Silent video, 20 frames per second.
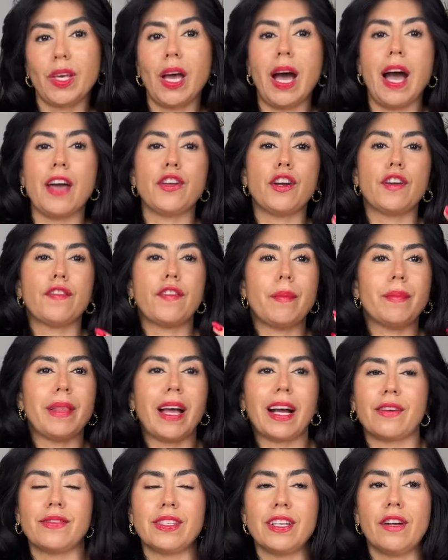either from
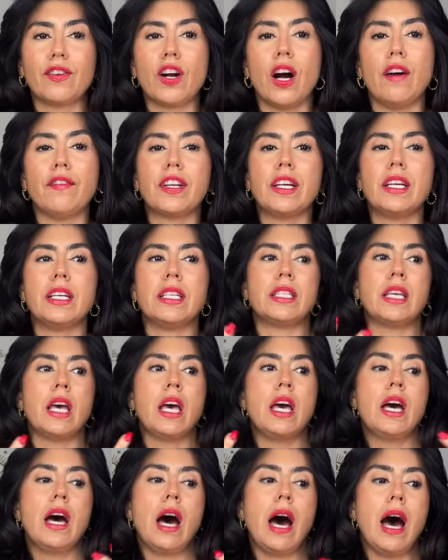lack of self-confidence,
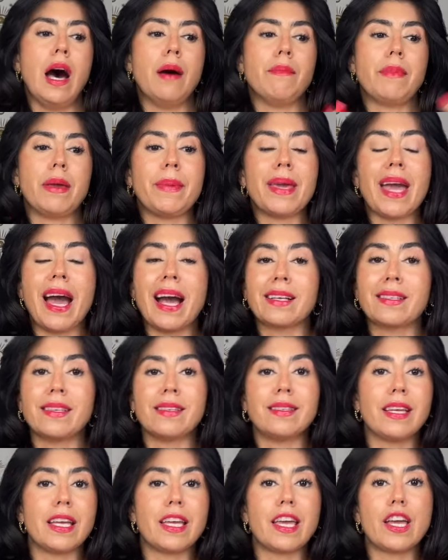maybe ex is
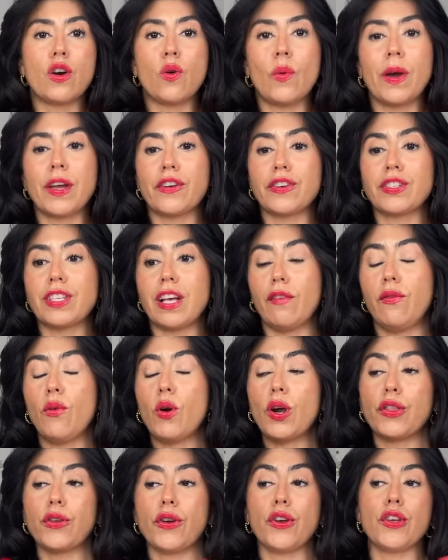taking away your
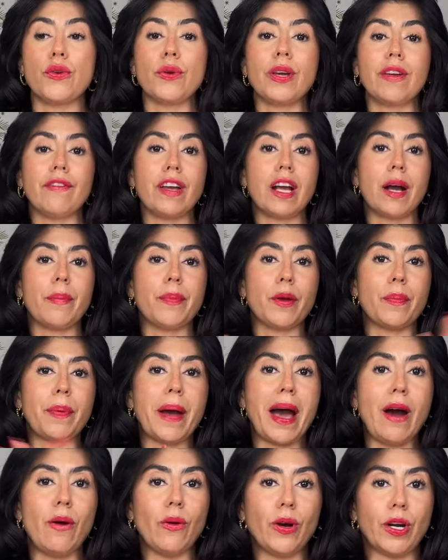self-worth, or you giving up your
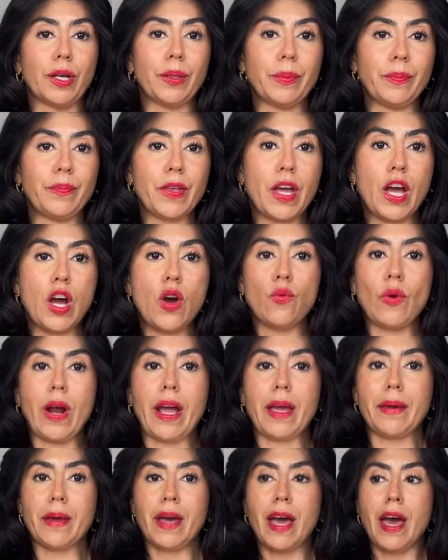power,
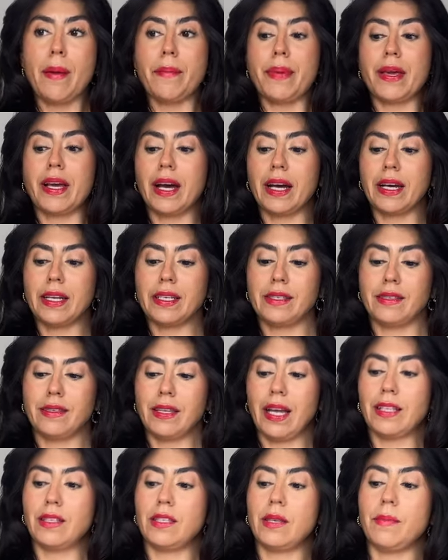right? Because
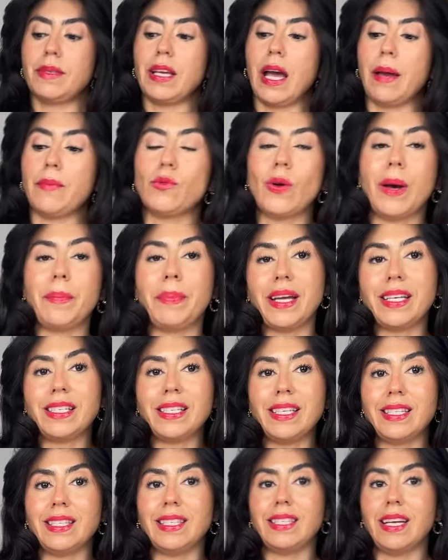that's sometimes what
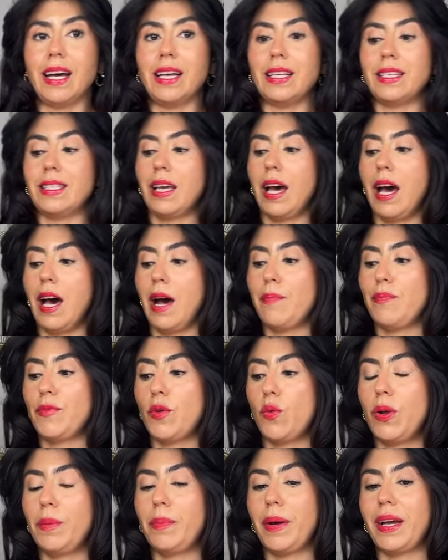Pisces does
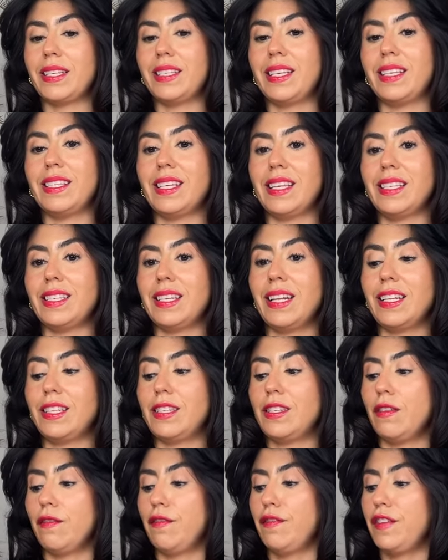when Pisces is in
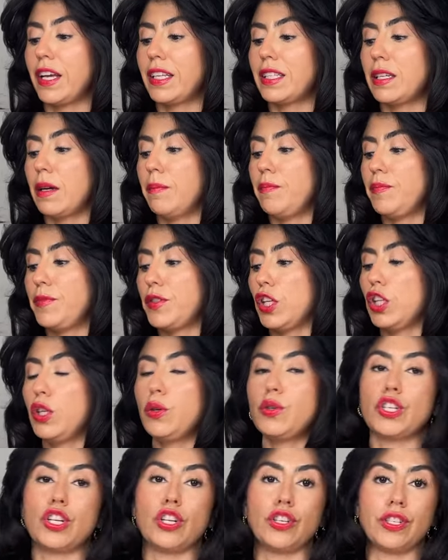its victim
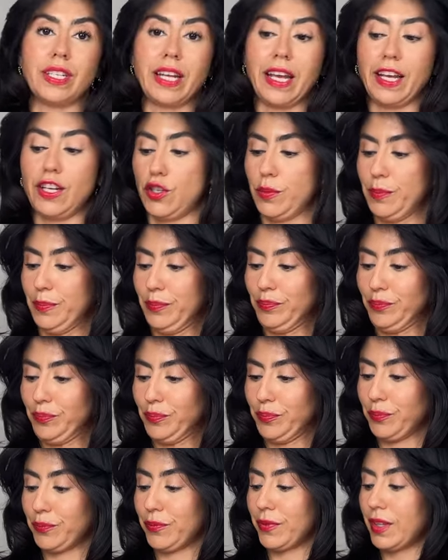delusional stage.
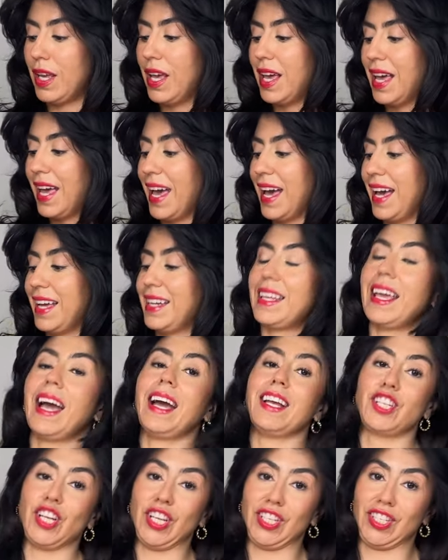And yeah, I
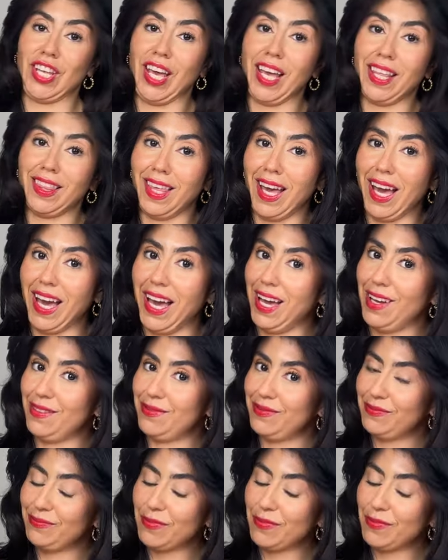just said that.